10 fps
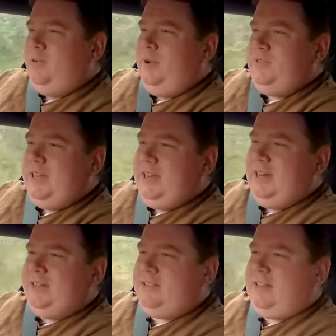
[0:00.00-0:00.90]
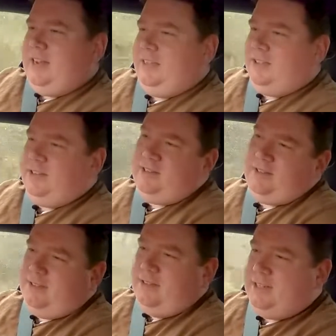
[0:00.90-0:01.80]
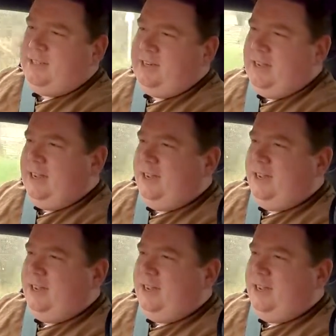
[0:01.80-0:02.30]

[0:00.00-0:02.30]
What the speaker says: we've taken out today that is listed at